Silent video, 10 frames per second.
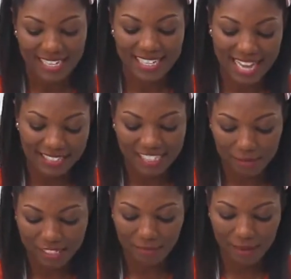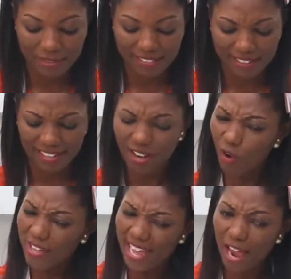Yes, somebody might be thinking,
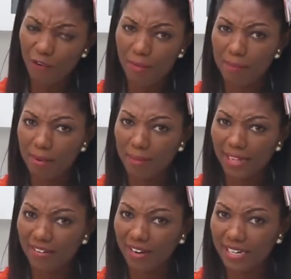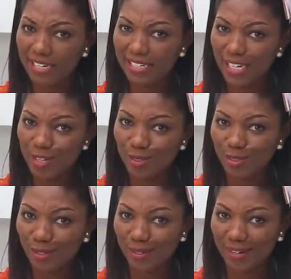oh yeah, I remember my granny, they used
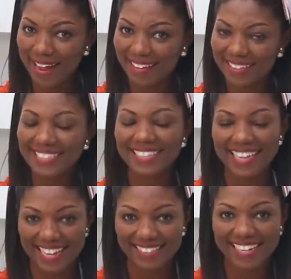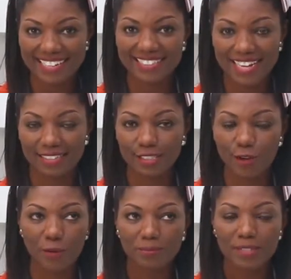to cook like this. Yes.
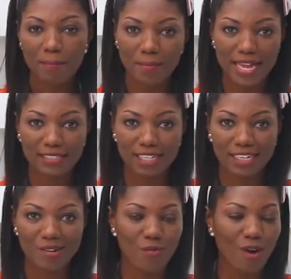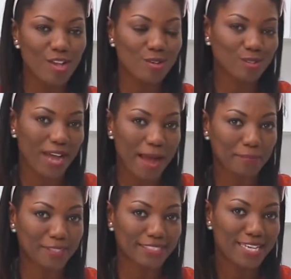So basically what used to
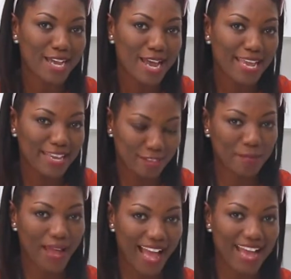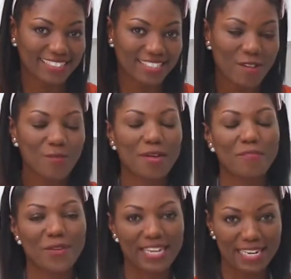happen in the past, we are
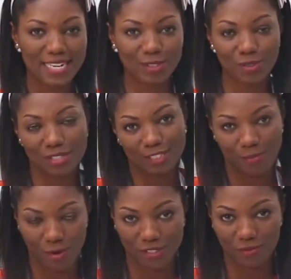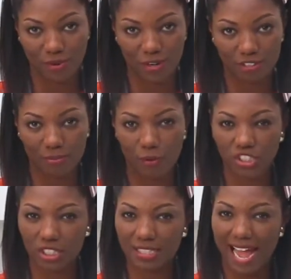bringing it to this modern world, but we're
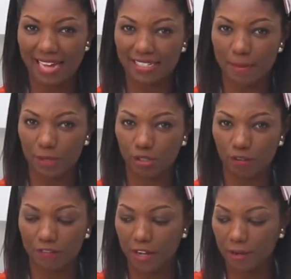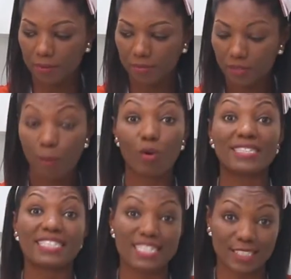just adding a bit of
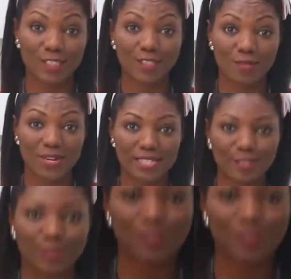modernity to it to